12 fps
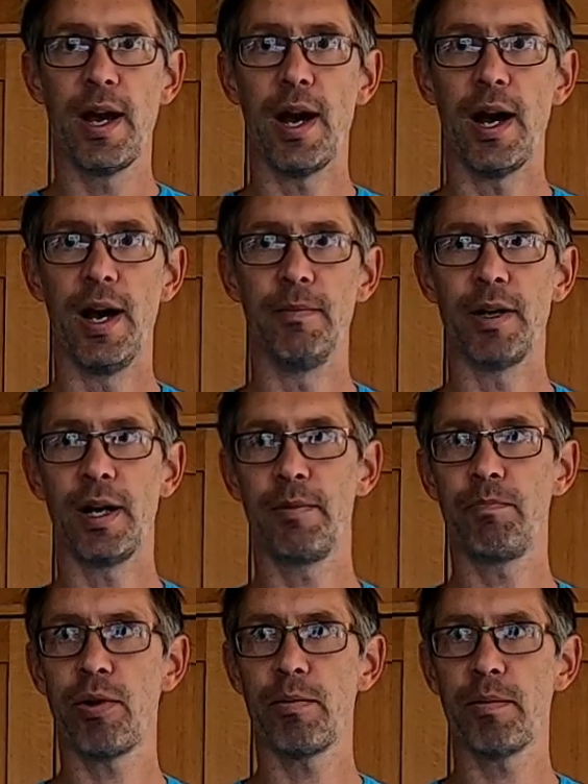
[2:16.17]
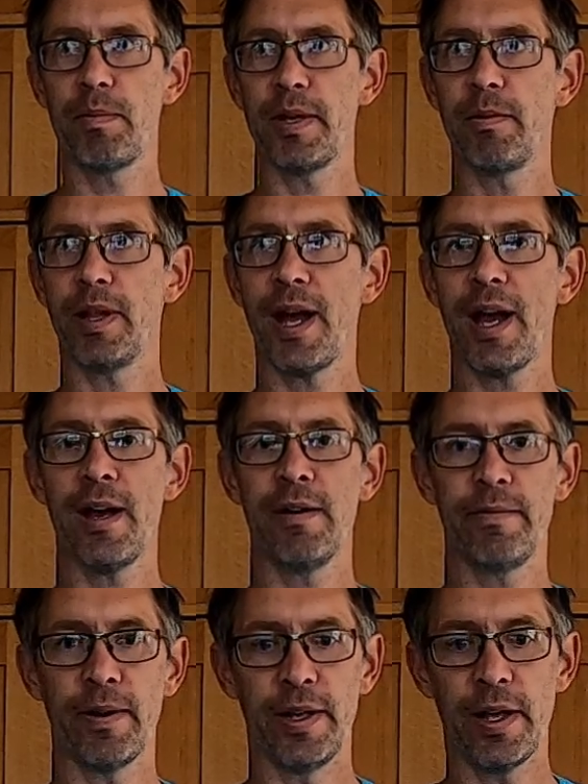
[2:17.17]
I probably will
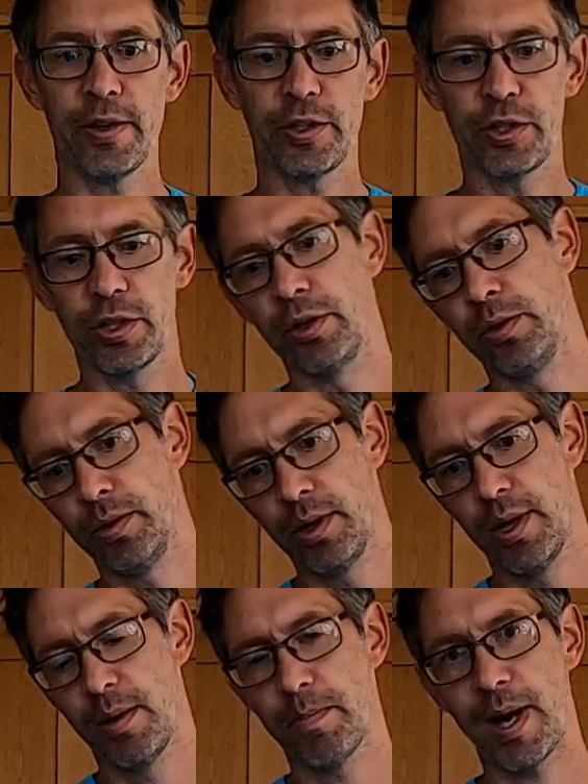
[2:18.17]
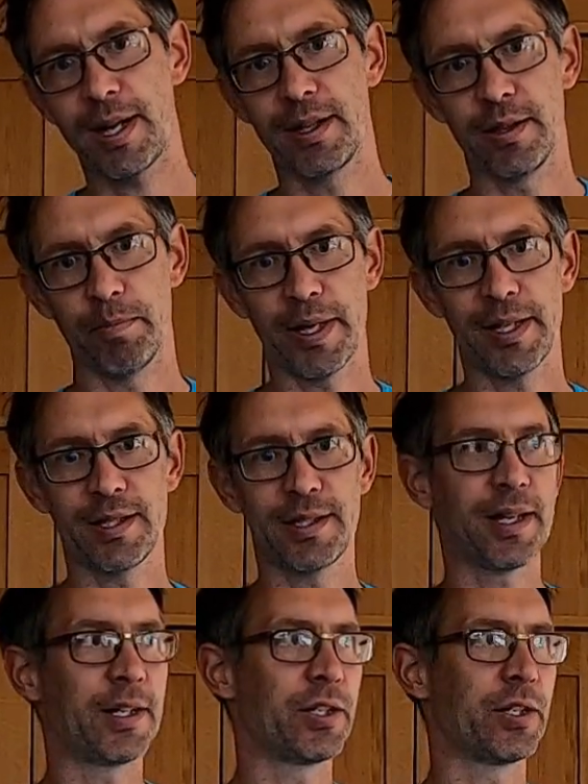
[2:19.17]
have another two back at the base
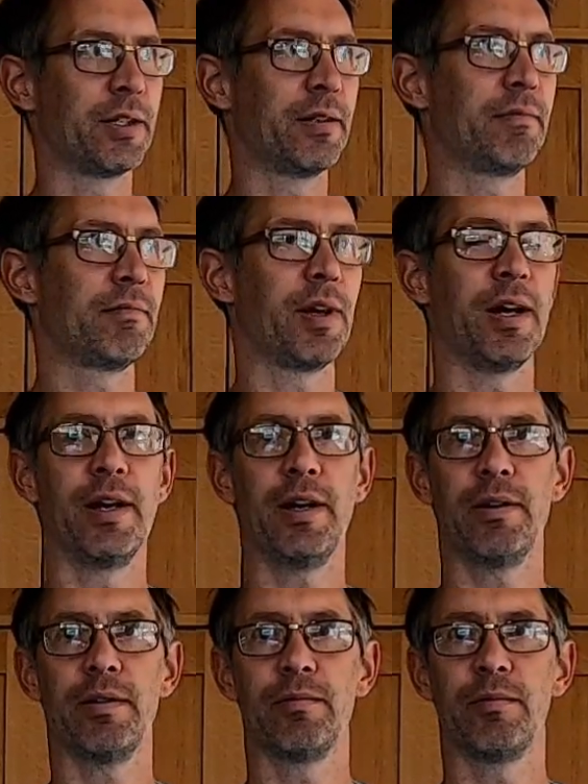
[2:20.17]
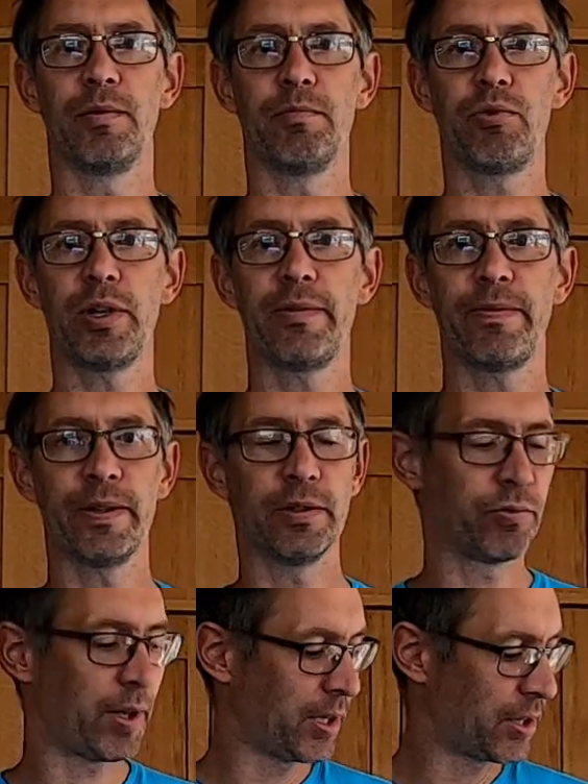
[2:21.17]
station,
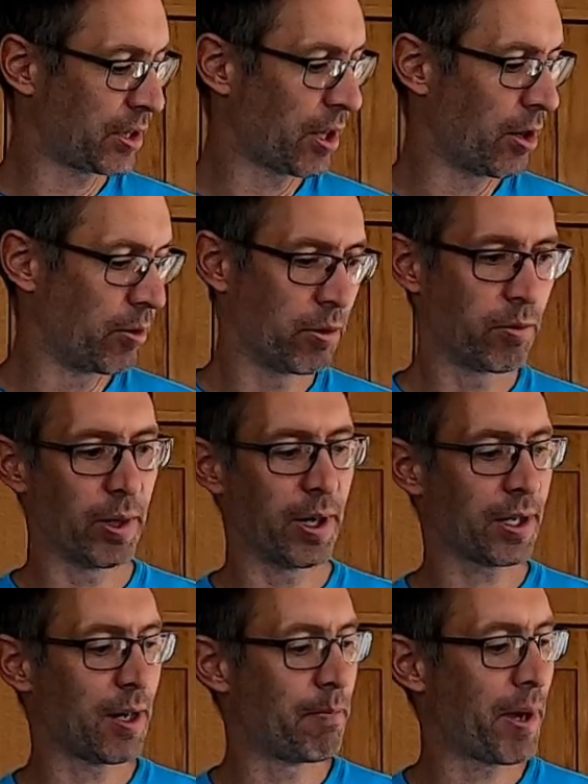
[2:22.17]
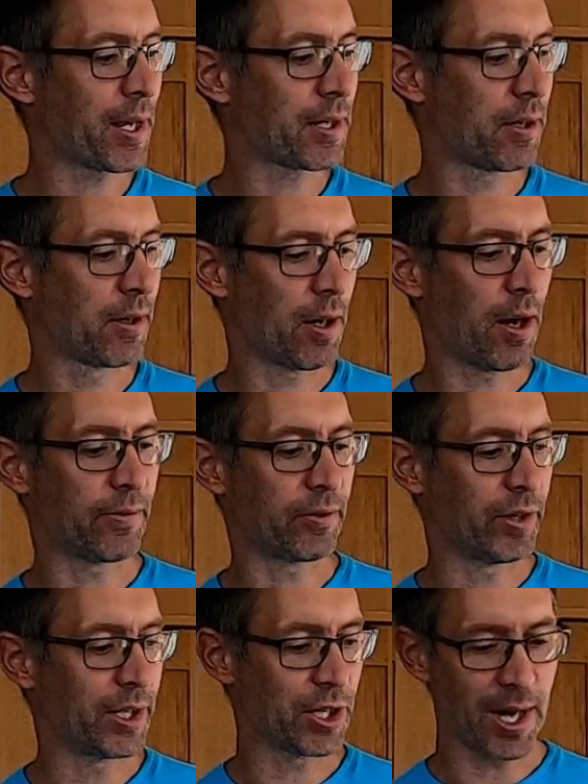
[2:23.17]
pre-filled, ready to go when I come back after
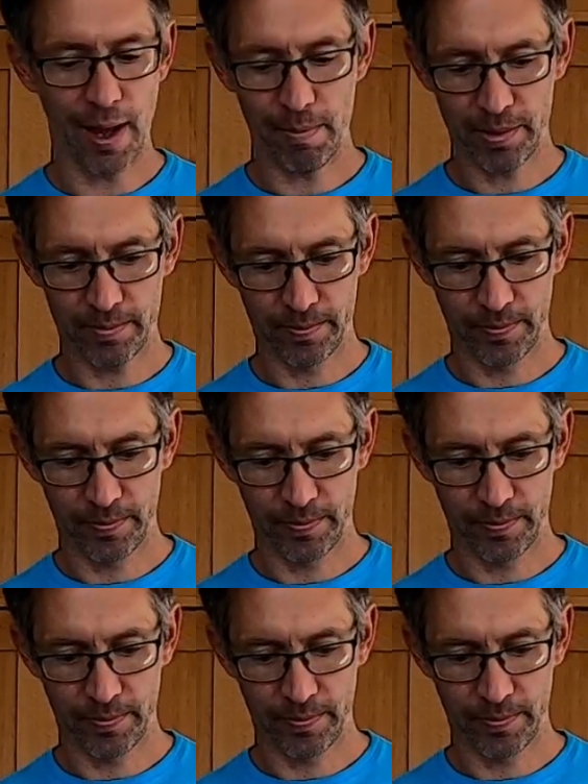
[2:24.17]
each lap.